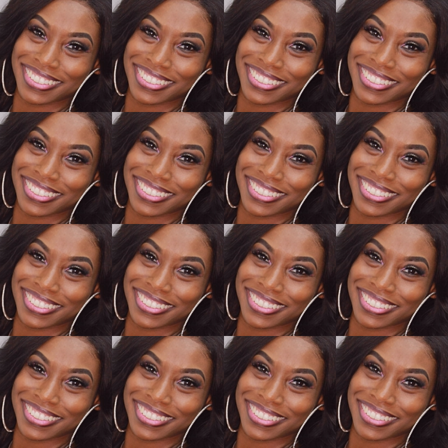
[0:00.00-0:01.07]

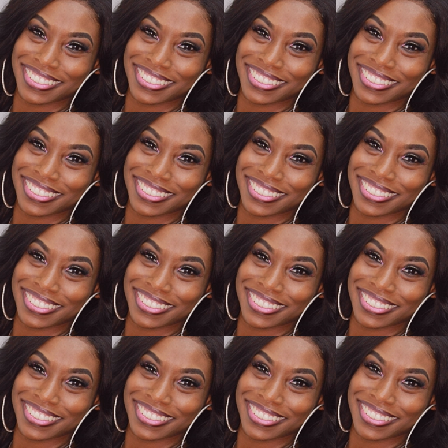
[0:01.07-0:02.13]

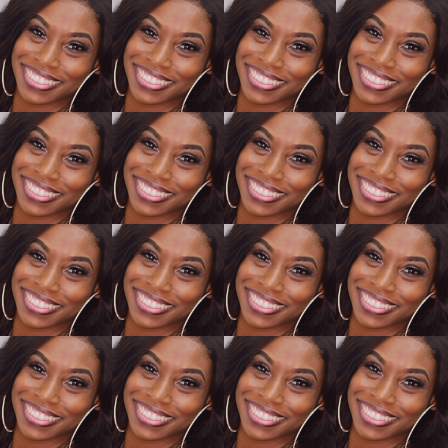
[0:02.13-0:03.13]
This is a still picture; no speech is visible.